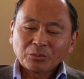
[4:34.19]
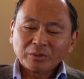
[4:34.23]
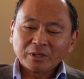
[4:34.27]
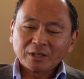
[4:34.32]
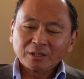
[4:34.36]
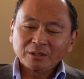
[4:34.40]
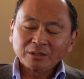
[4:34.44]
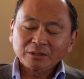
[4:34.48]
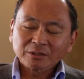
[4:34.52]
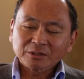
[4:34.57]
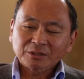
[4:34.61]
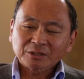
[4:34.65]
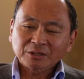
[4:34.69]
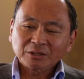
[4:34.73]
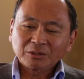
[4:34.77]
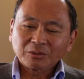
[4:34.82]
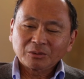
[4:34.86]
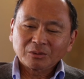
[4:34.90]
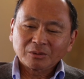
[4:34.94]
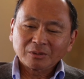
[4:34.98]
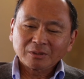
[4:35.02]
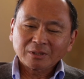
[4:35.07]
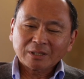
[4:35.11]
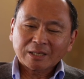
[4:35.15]
Well,
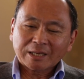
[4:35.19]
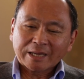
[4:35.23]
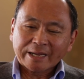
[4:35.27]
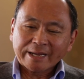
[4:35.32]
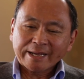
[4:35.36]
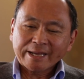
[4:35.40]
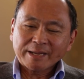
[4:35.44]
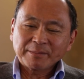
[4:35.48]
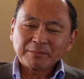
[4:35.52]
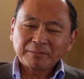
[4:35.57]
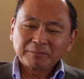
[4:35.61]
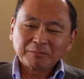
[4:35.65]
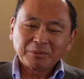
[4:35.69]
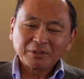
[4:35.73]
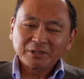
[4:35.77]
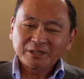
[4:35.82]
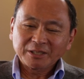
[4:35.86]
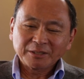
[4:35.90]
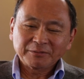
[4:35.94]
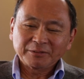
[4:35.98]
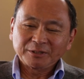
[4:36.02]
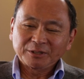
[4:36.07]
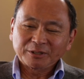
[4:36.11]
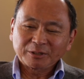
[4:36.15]
so I
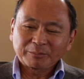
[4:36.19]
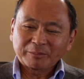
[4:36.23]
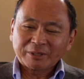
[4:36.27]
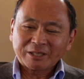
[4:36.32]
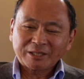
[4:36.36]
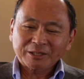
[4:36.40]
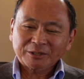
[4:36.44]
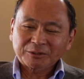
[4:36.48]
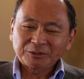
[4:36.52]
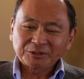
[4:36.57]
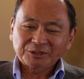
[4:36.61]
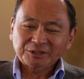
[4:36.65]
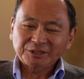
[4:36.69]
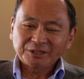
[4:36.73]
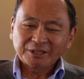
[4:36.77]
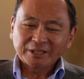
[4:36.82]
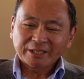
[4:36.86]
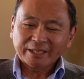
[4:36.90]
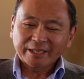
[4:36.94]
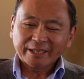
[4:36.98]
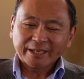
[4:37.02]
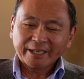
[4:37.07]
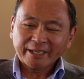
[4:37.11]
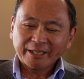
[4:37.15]
believe in democracy,
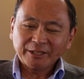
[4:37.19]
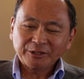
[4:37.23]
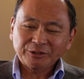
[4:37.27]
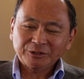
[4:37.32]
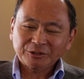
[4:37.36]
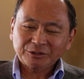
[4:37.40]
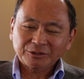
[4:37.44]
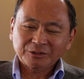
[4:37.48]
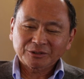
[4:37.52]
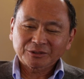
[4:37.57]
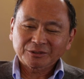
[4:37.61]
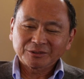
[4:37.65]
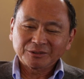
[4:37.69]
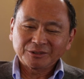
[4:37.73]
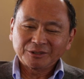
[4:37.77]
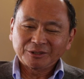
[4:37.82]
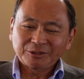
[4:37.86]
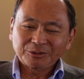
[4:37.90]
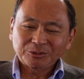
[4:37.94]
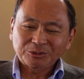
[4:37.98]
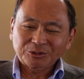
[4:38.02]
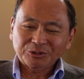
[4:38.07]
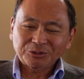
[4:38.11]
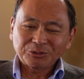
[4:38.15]
and I hate,
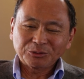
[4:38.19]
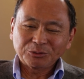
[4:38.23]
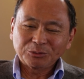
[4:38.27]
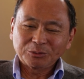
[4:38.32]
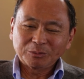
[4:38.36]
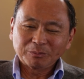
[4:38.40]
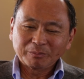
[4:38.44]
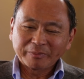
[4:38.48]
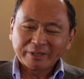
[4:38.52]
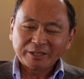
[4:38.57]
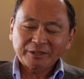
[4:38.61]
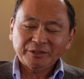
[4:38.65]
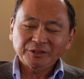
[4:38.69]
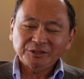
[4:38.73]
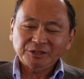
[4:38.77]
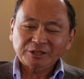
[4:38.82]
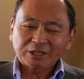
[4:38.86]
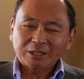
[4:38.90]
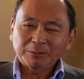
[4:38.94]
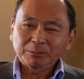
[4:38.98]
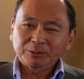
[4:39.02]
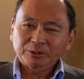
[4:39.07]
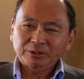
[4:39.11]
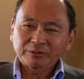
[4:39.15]
to make this
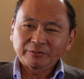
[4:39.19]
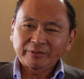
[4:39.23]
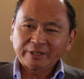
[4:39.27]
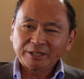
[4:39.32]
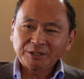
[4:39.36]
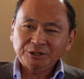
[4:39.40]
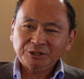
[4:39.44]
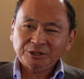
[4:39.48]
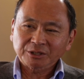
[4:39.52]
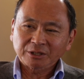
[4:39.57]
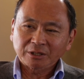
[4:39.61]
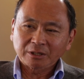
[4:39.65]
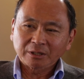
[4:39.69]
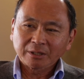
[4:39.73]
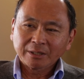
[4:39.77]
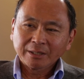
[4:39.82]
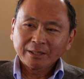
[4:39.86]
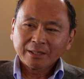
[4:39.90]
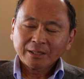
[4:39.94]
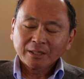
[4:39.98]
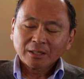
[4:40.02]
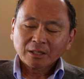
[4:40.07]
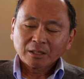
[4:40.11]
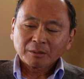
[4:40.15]
observation,
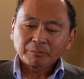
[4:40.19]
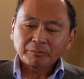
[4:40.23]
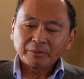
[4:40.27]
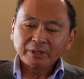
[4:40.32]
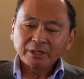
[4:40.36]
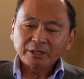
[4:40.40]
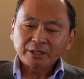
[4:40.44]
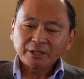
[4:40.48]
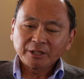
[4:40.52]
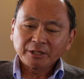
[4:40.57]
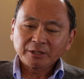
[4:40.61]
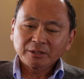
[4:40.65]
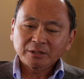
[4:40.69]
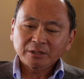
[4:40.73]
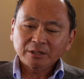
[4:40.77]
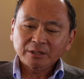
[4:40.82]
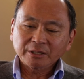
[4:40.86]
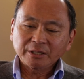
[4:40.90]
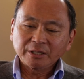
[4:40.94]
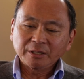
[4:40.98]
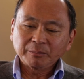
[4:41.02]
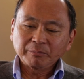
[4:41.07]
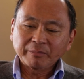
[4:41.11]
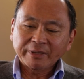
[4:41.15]
but
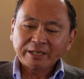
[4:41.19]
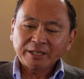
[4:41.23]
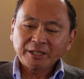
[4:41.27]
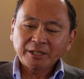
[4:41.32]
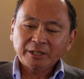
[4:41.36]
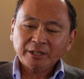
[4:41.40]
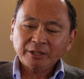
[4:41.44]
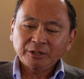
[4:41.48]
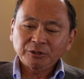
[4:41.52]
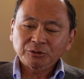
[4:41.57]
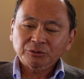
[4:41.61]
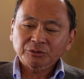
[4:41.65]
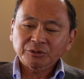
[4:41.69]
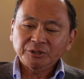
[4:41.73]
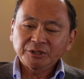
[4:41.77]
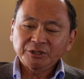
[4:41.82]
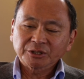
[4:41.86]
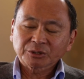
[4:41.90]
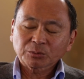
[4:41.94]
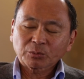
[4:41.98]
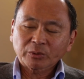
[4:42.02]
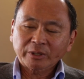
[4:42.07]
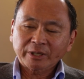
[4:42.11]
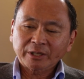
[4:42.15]
in many
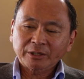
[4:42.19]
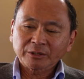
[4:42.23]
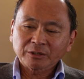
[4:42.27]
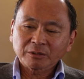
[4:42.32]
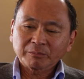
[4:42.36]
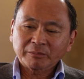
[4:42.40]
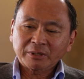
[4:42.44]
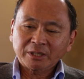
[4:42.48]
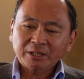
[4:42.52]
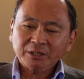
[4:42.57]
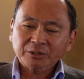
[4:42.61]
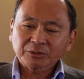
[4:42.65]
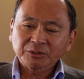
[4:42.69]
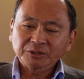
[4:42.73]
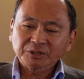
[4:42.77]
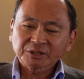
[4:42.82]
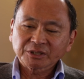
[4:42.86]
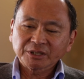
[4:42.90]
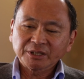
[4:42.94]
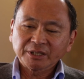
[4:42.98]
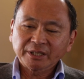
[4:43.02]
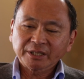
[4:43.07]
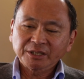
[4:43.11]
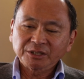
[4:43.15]
countries where
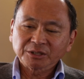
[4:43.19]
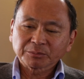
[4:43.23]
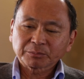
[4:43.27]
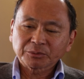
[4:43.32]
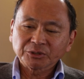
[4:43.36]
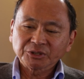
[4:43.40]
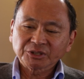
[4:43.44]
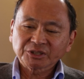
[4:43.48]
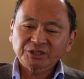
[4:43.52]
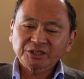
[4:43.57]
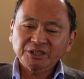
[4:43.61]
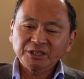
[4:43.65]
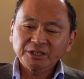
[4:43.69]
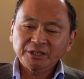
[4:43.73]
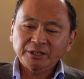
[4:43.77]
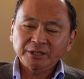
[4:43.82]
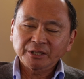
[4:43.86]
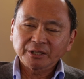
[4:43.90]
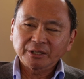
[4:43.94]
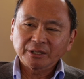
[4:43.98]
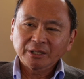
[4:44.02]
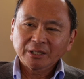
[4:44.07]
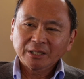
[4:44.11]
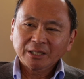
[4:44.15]
democracy has
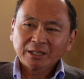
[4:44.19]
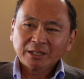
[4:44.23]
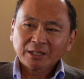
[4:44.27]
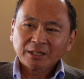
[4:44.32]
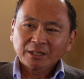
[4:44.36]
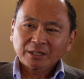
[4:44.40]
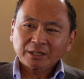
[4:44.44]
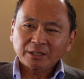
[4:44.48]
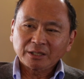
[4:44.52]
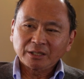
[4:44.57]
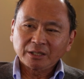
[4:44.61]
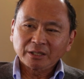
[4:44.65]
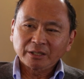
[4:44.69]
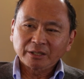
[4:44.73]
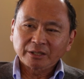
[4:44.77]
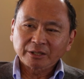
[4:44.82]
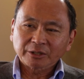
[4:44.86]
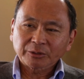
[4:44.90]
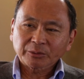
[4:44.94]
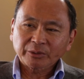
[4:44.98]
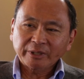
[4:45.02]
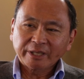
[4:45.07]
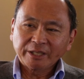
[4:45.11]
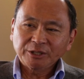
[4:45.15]
preceded the
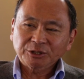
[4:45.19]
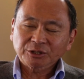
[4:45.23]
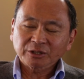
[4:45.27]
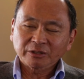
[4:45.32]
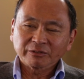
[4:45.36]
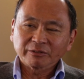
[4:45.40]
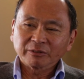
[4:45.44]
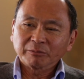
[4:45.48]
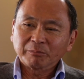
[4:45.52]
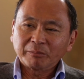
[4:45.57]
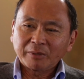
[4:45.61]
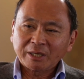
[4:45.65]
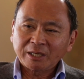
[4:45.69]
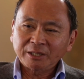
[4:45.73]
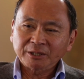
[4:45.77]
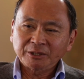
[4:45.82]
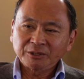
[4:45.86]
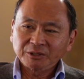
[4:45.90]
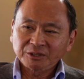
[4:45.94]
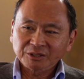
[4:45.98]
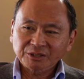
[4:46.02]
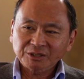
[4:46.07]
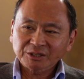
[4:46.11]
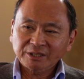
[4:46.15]
creation of a
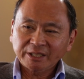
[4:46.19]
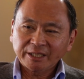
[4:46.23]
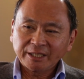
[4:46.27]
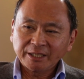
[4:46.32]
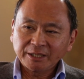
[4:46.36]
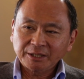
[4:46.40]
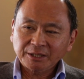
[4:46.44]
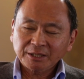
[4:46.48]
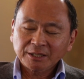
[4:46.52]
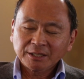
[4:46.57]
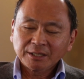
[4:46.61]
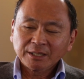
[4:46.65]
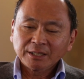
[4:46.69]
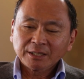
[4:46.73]
modern state,